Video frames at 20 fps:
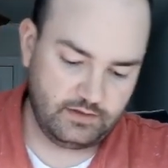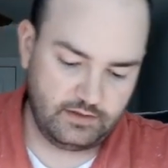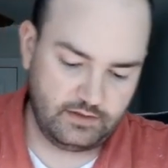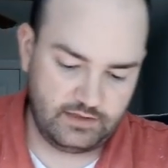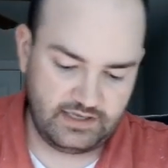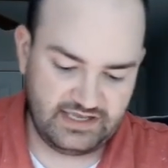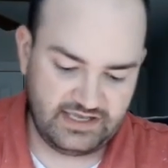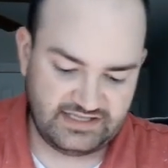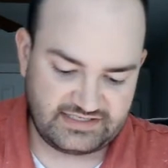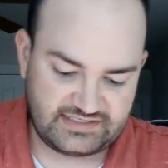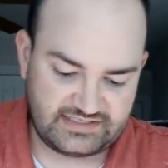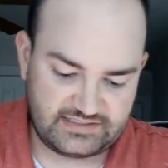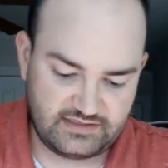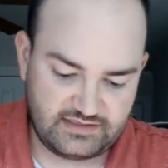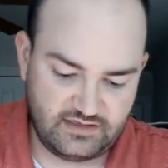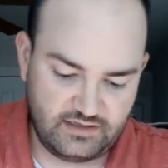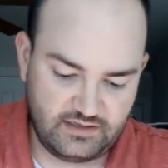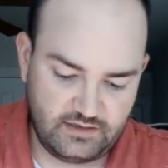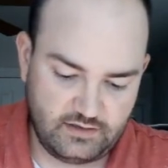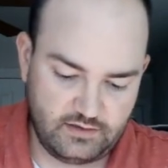It's
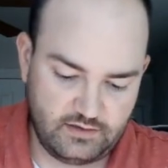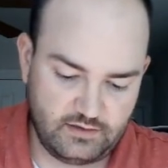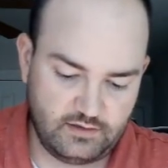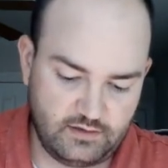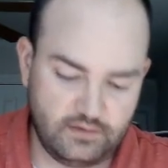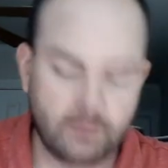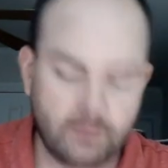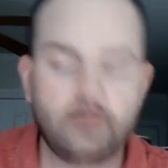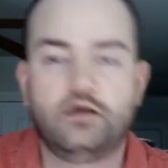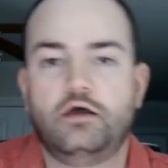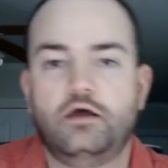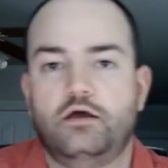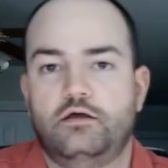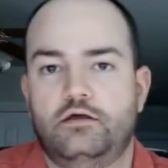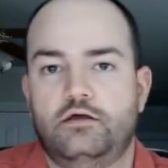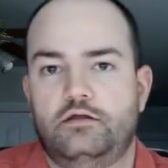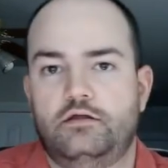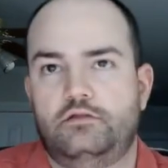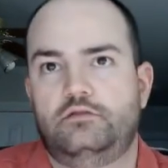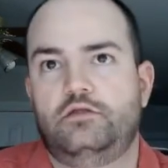
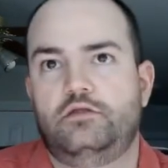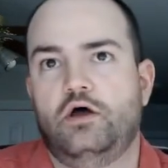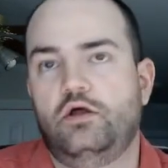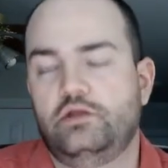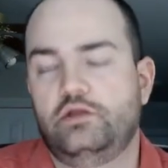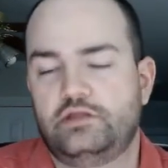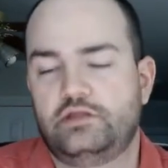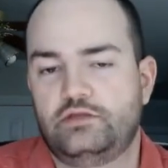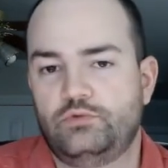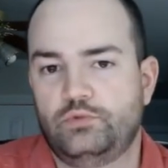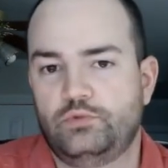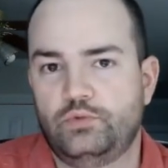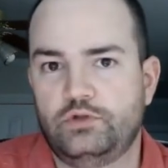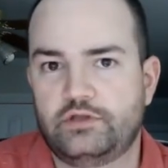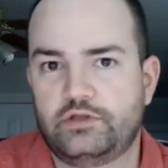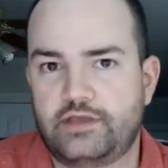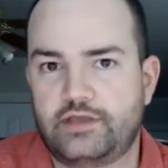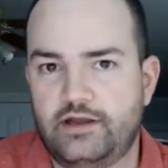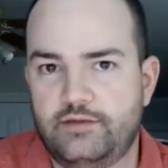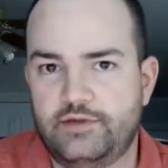the only thing we
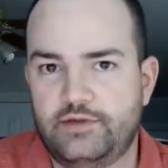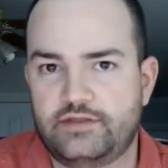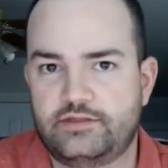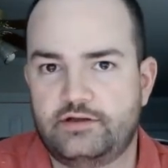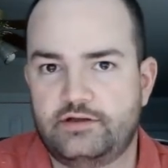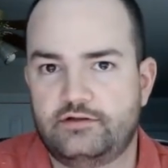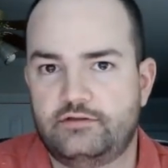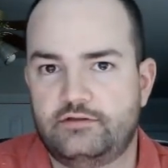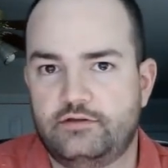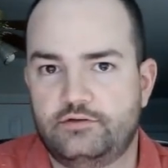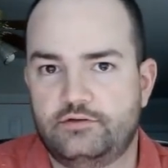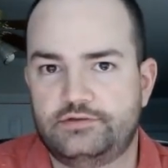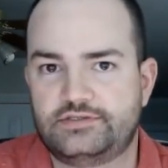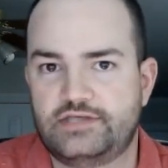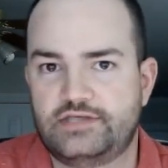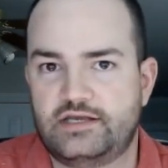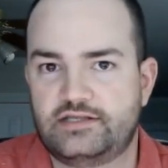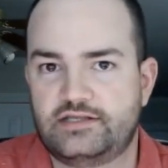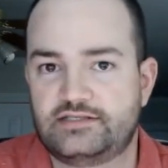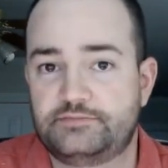really care about there, though, is
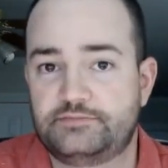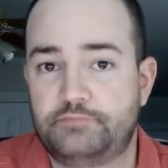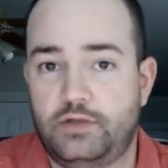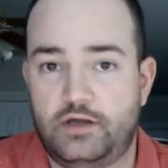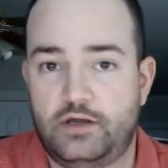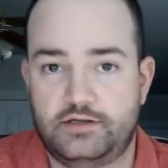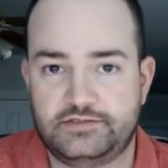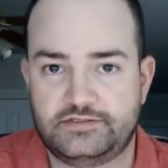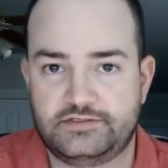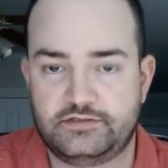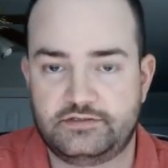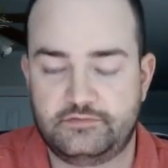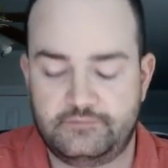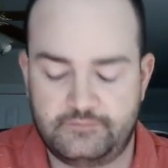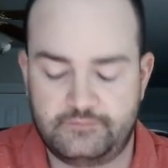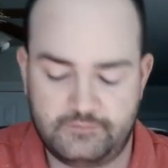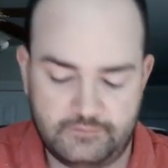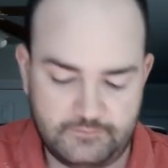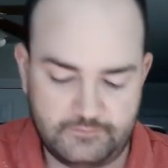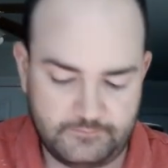that it's positive.
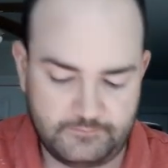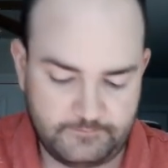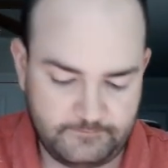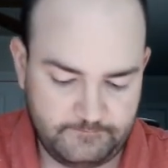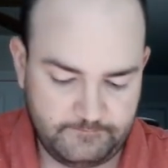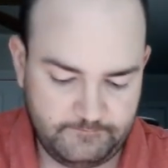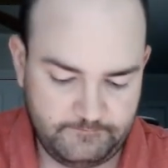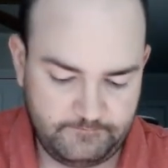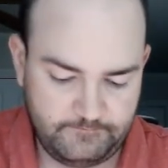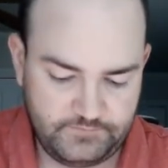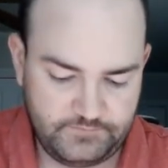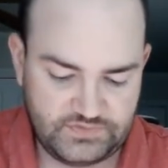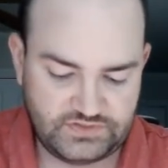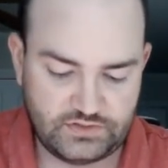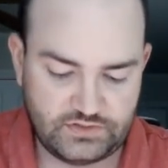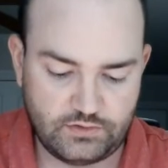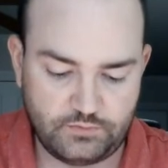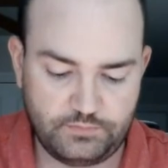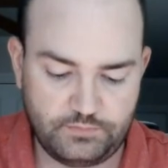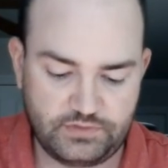
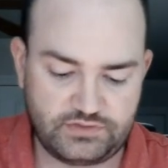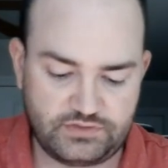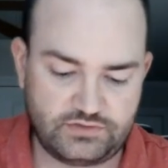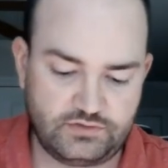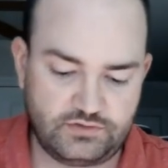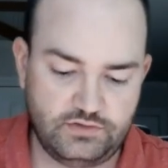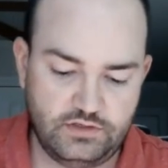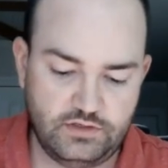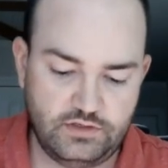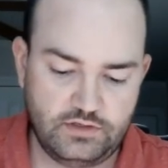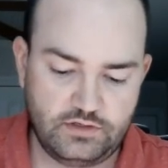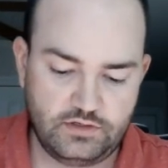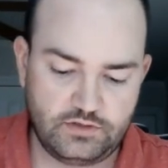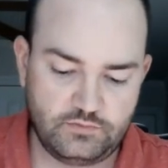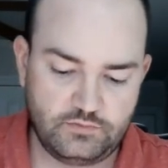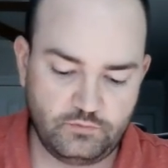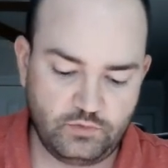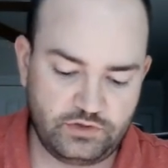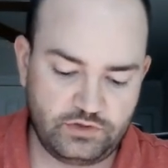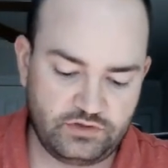So, but
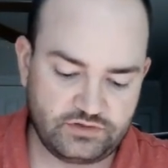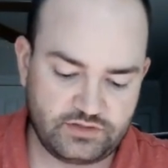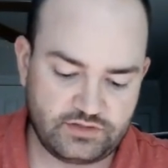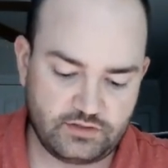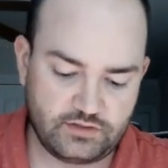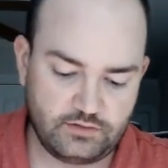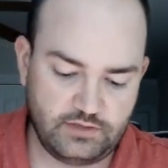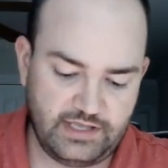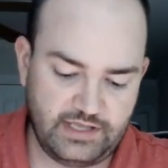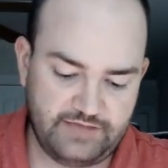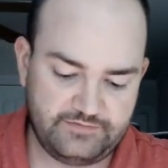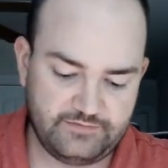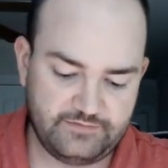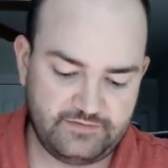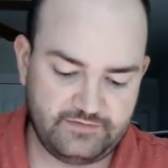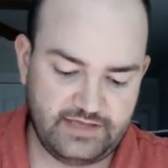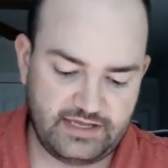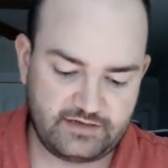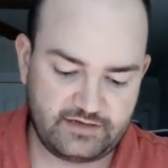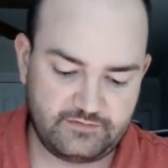when you're to the left of
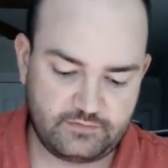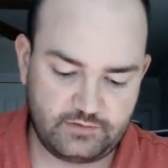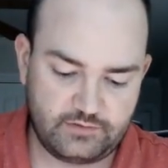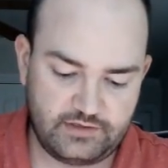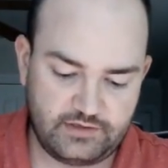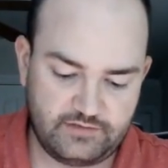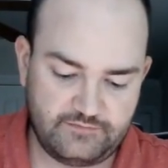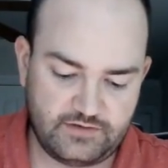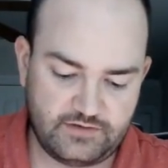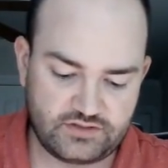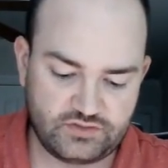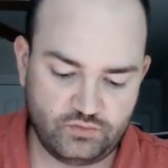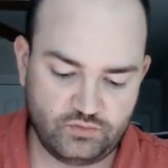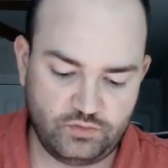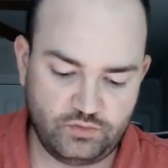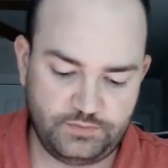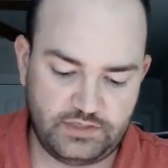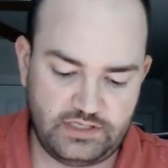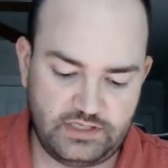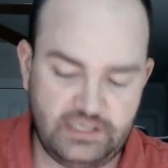negative 3, the function will
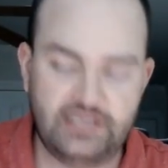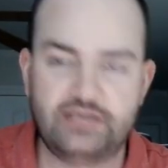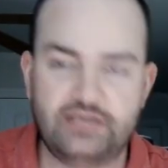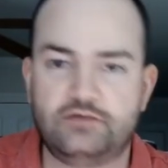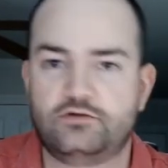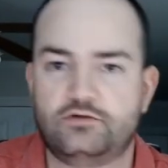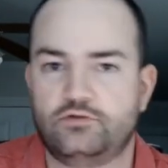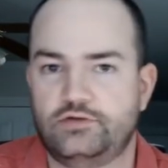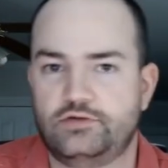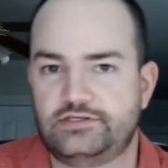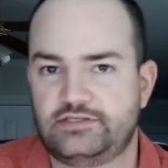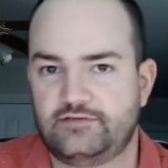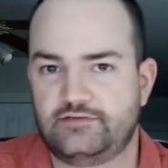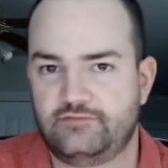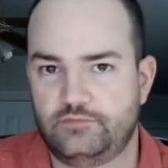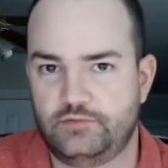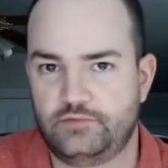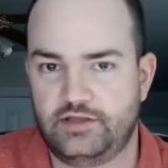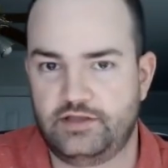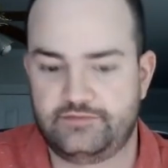be increasing
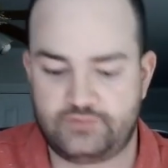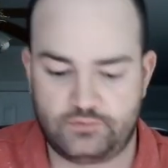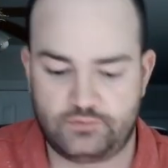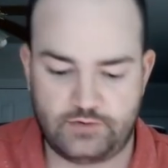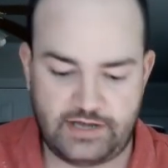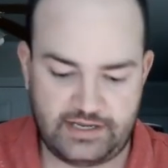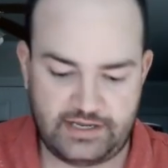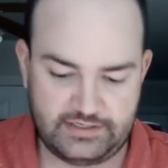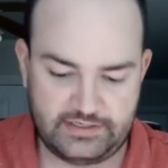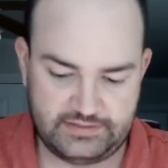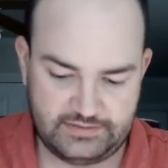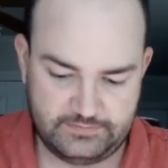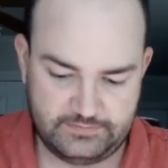from left to right.